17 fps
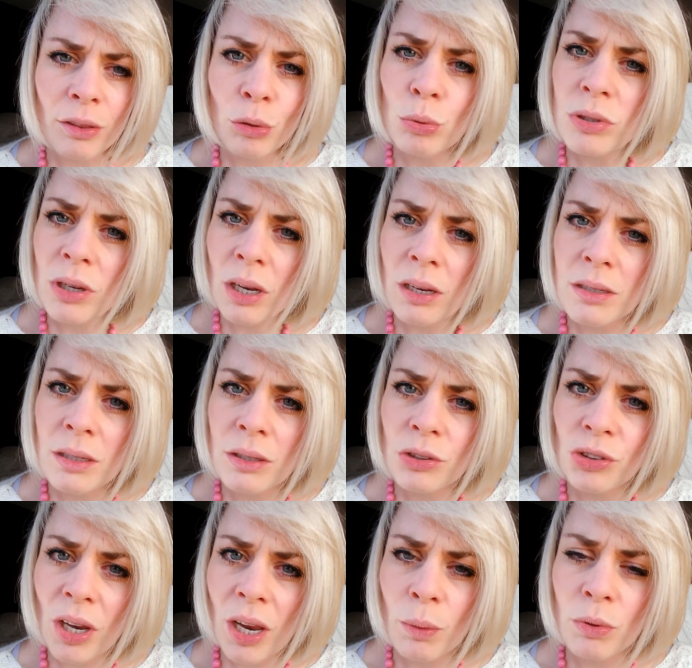thought I'd
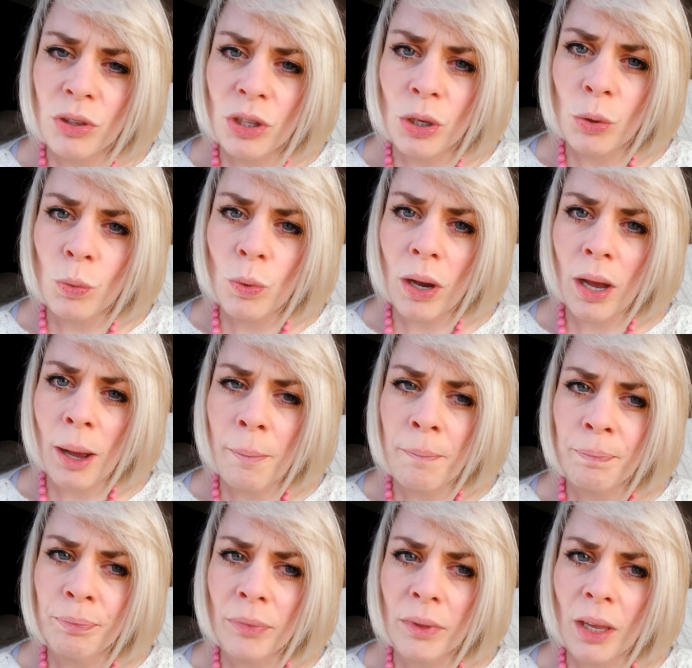share with you
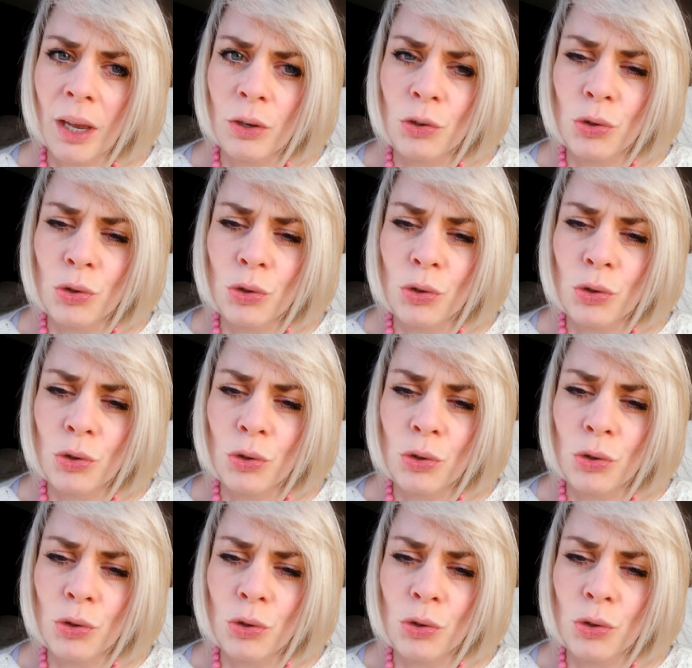a